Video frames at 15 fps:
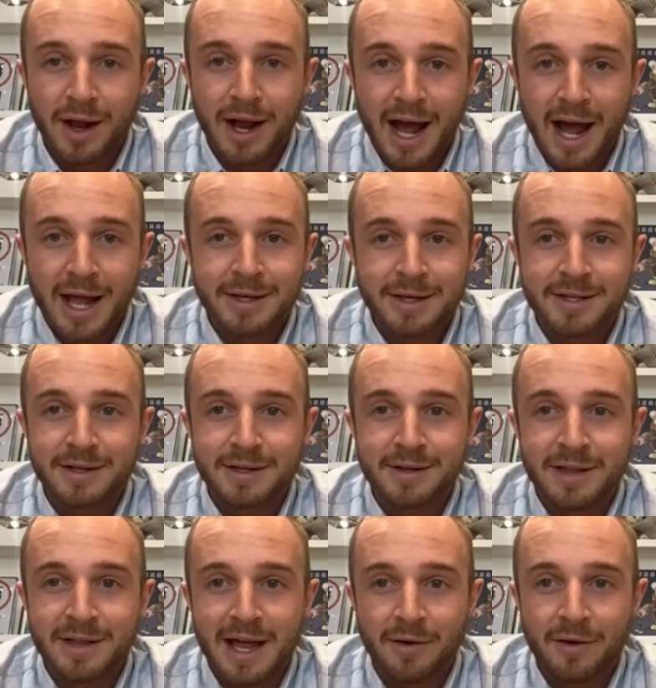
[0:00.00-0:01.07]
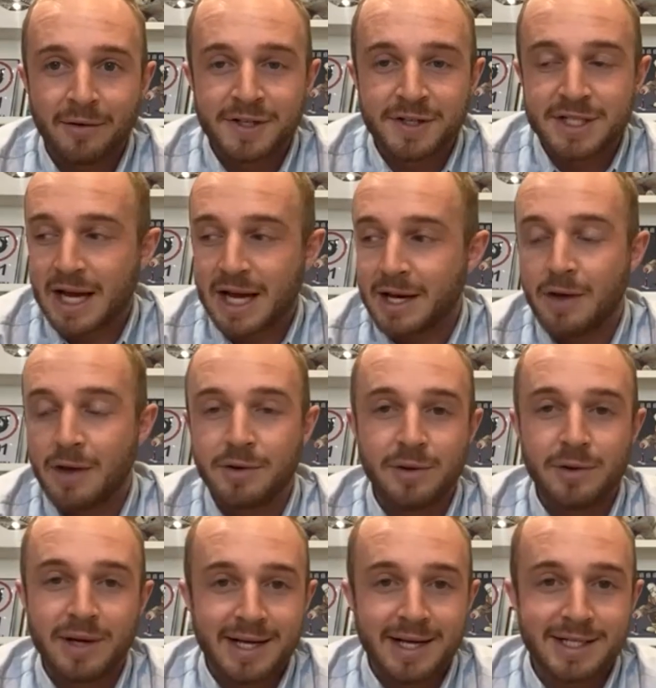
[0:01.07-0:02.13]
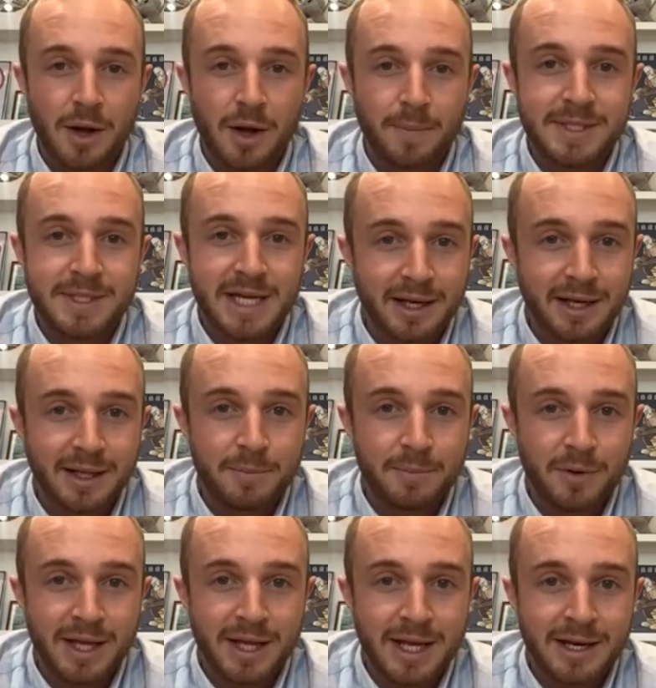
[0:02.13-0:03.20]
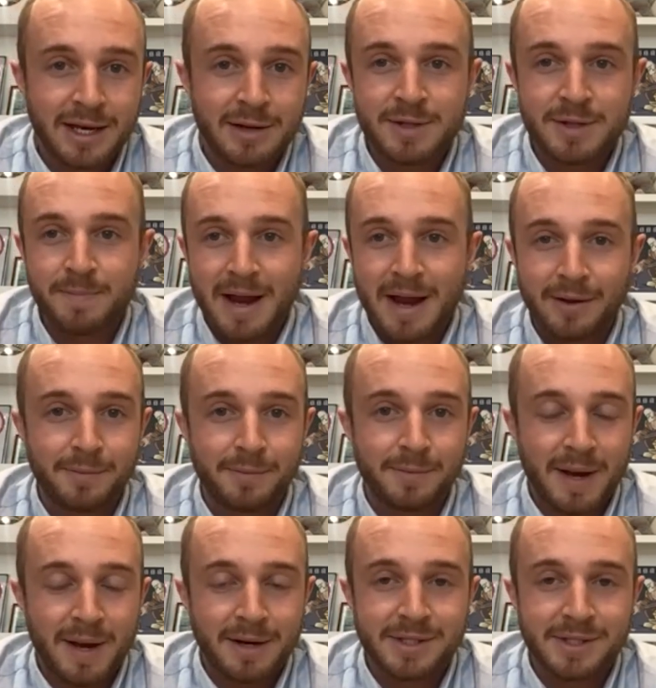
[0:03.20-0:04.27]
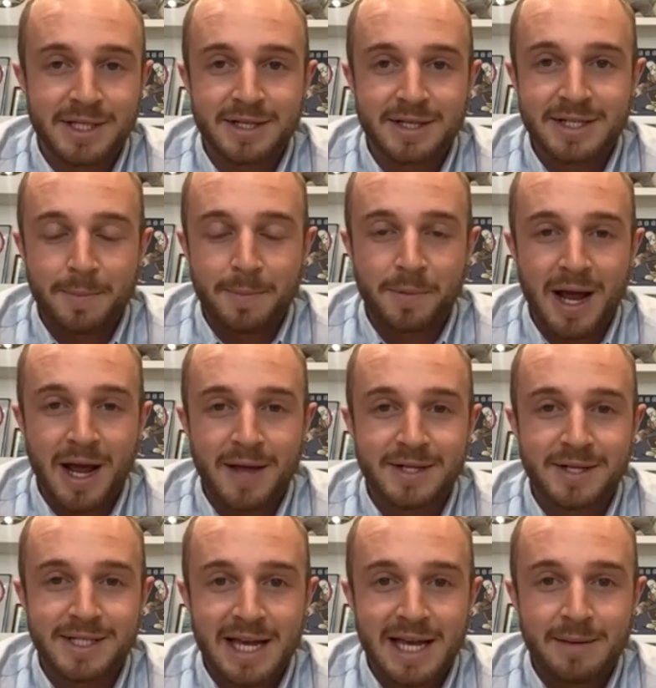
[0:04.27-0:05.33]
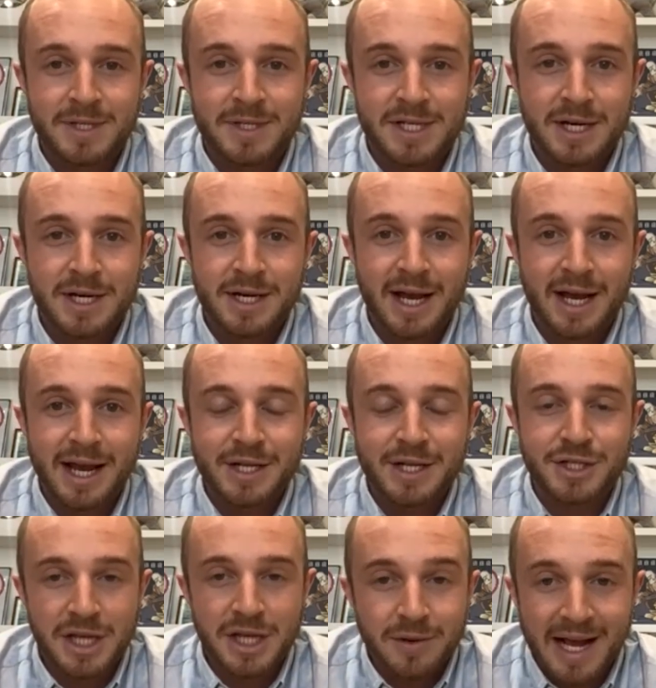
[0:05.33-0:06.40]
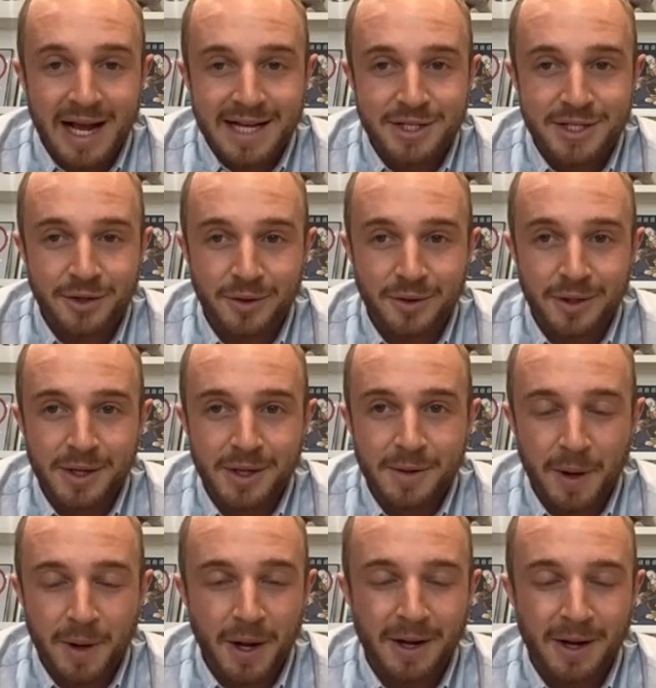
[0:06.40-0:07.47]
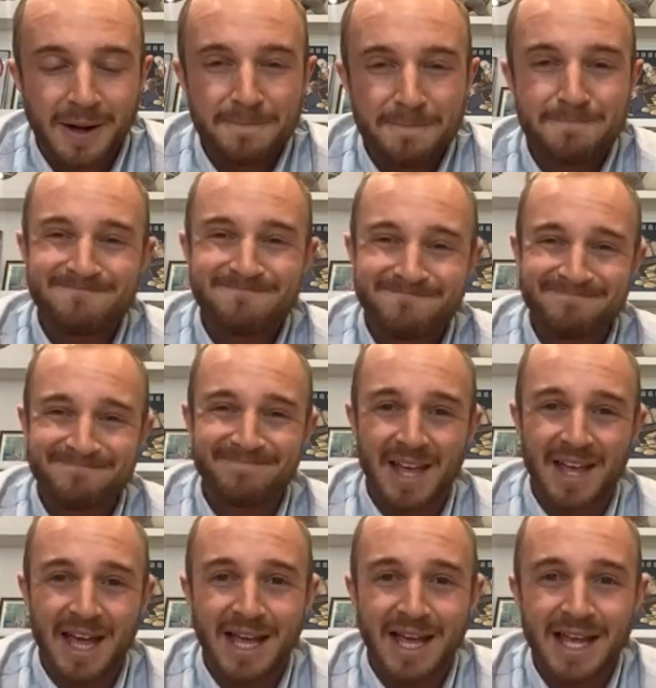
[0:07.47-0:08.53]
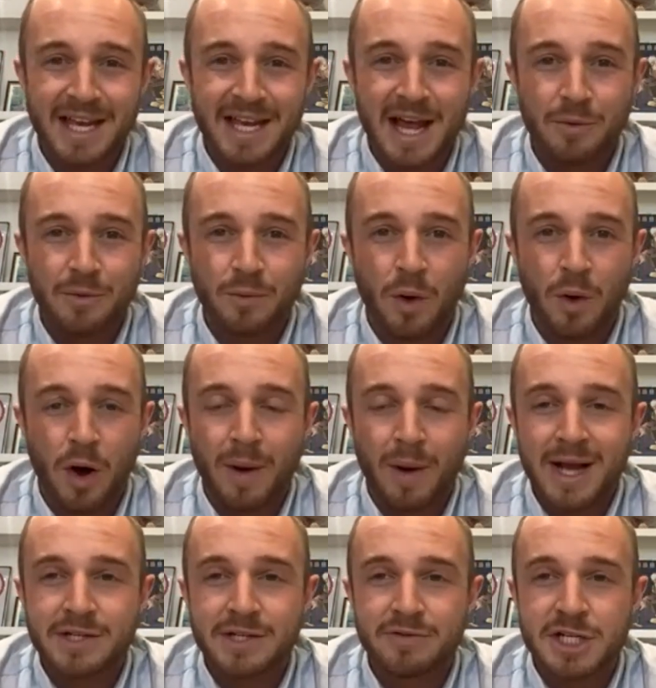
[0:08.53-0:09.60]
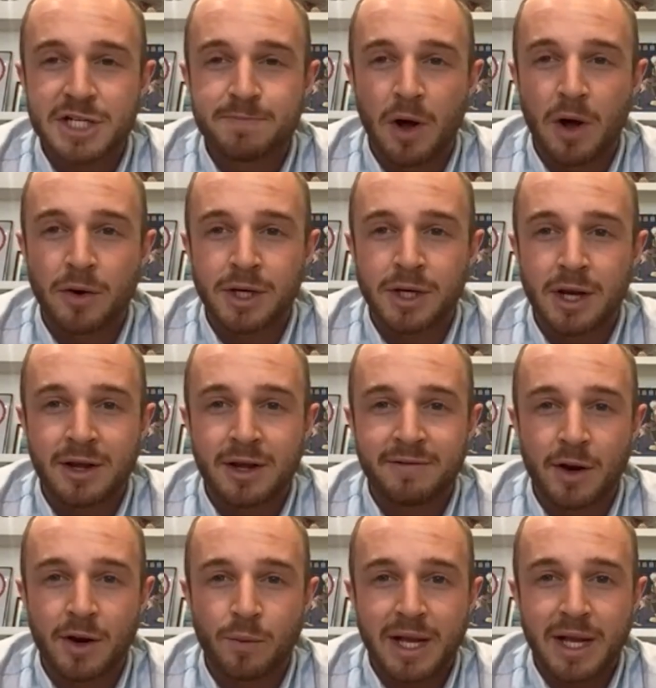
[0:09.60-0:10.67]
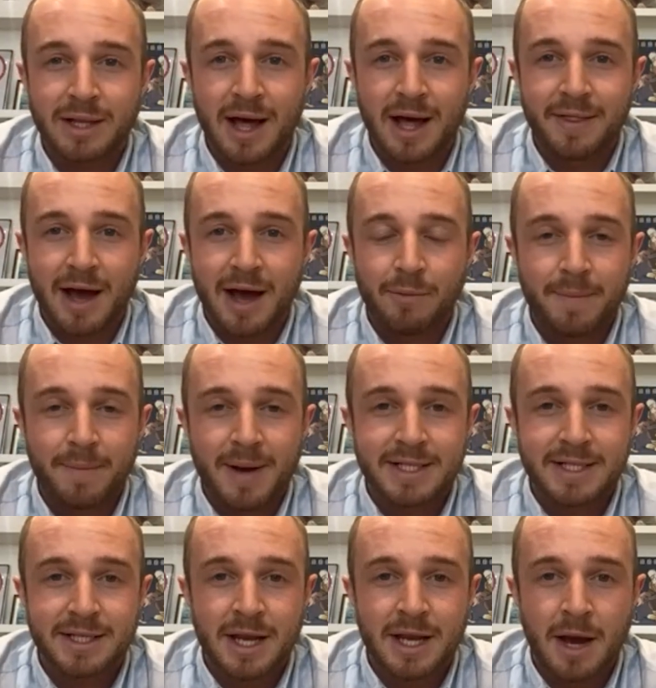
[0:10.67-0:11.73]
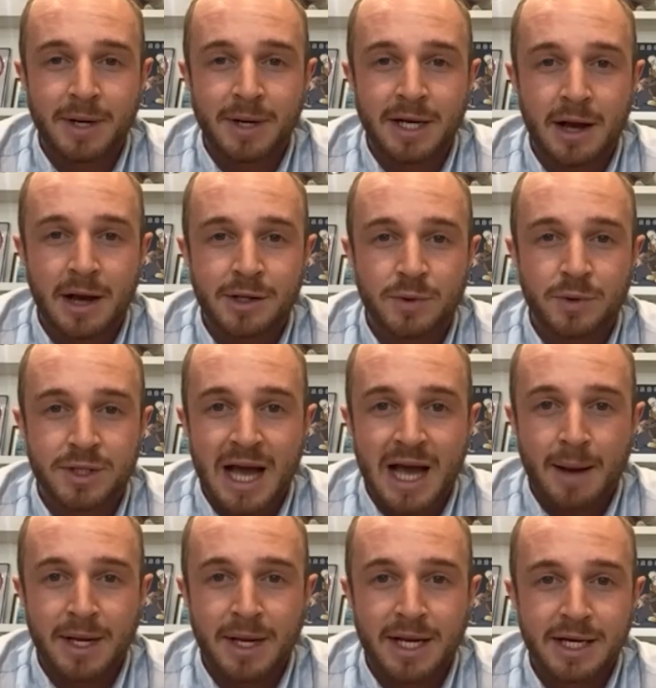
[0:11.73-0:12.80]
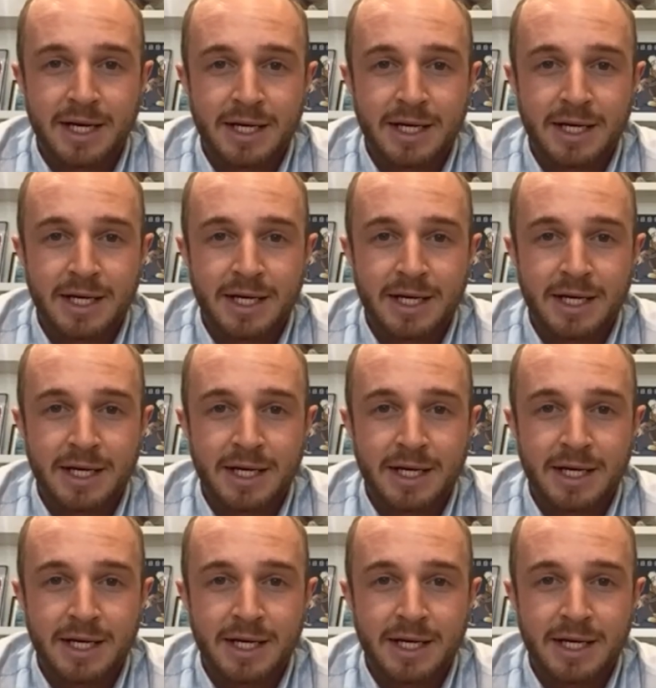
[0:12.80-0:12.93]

And then obviously I know Newcastle aren't particularly brilliant, and it was a penalty that separated the teams against Newcastle. But, you know, what a way to respond. You know, you've had a week like that where basically nobody knows what's happening.